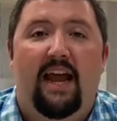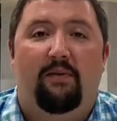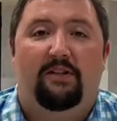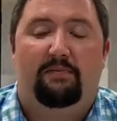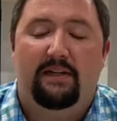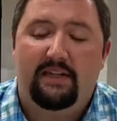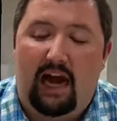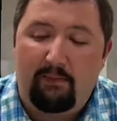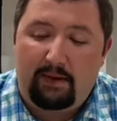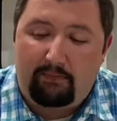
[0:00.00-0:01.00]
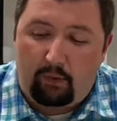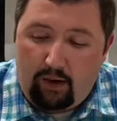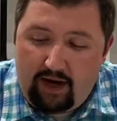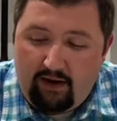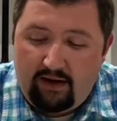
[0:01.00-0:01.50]
and we spend time in
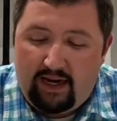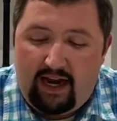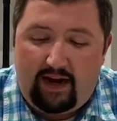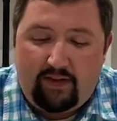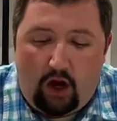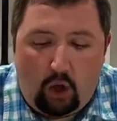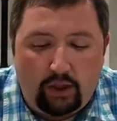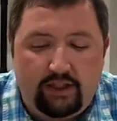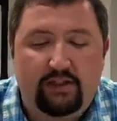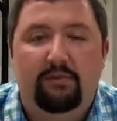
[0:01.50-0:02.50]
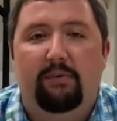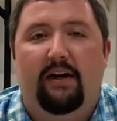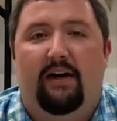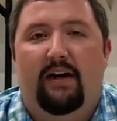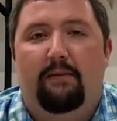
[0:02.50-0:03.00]
prayer, and the Holy
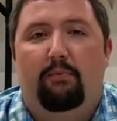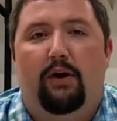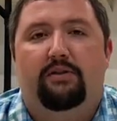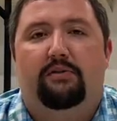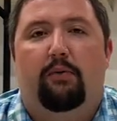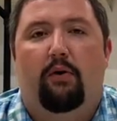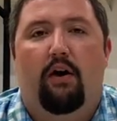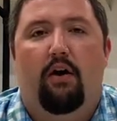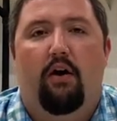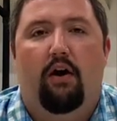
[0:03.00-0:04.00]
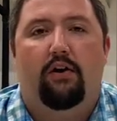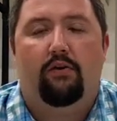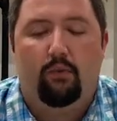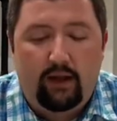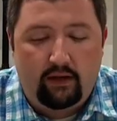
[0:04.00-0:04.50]
Spirit impresses upon our heart
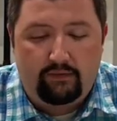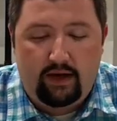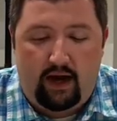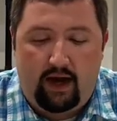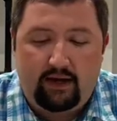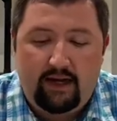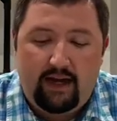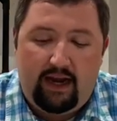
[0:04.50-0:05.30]
the will of God.